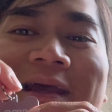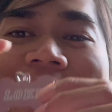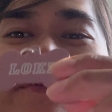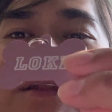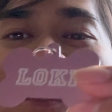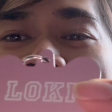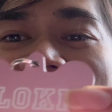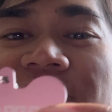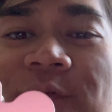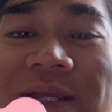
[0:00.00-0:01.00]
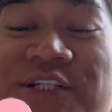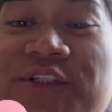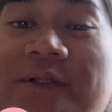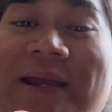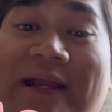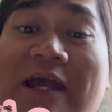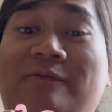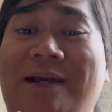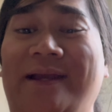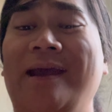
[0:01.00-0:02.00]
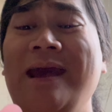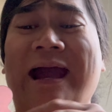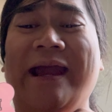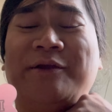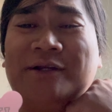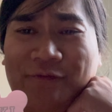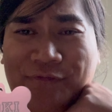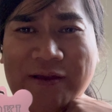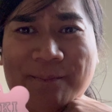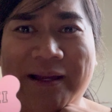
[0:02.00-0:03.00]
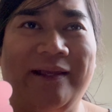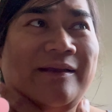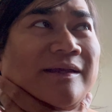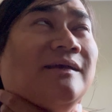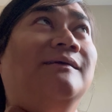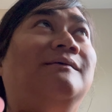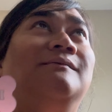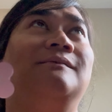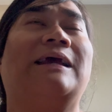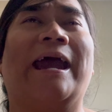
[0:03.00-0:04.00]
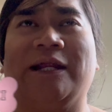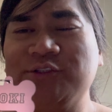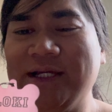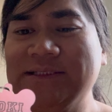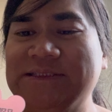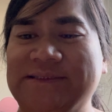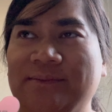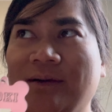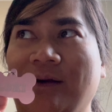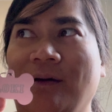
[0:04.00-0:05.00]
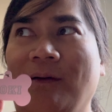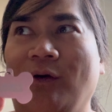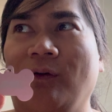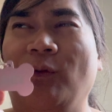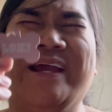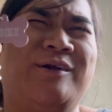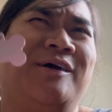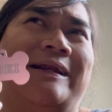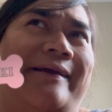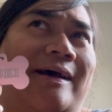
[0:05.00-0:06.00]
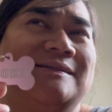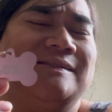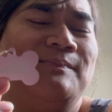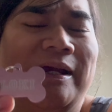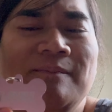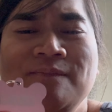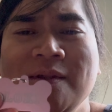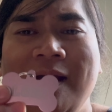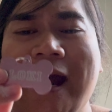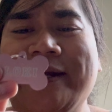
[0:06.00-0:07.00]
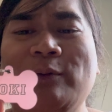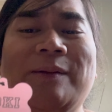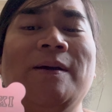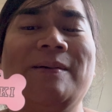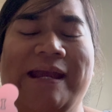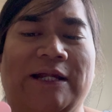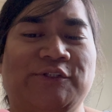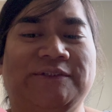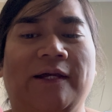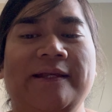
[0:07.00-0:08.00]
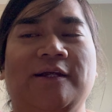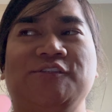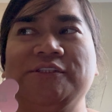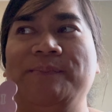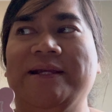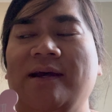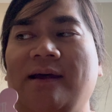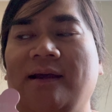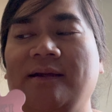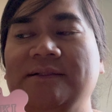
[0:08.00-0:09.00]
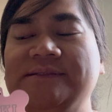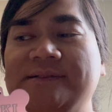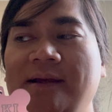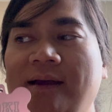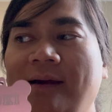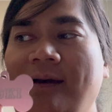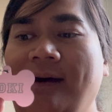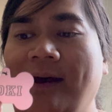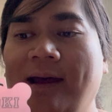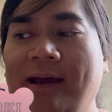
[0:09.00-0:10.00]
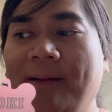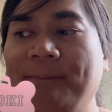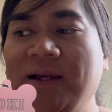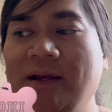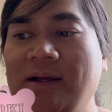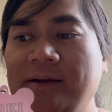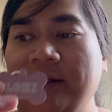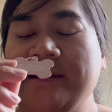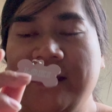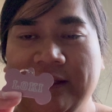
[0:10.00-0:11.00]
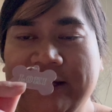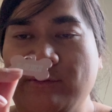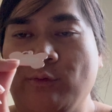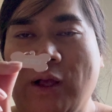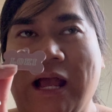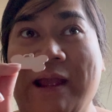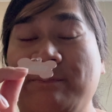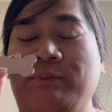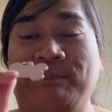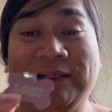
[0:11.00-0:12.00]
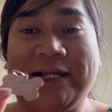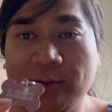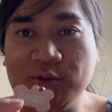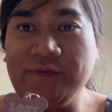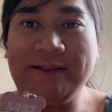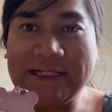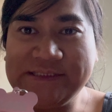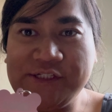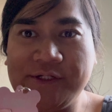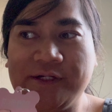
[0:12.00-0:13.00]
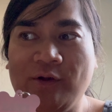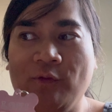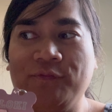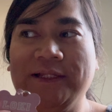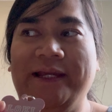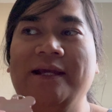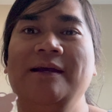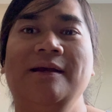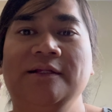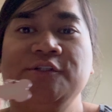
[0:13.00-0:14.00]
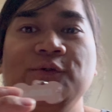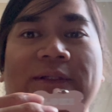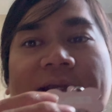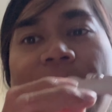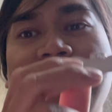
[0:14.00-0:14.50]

And then all my information's on the back. I have my I couldn't fit my address. Well, I could, I guess, but I didn't want to put my address on here just because, um, in case like I plan on moving next year, hopefully to like a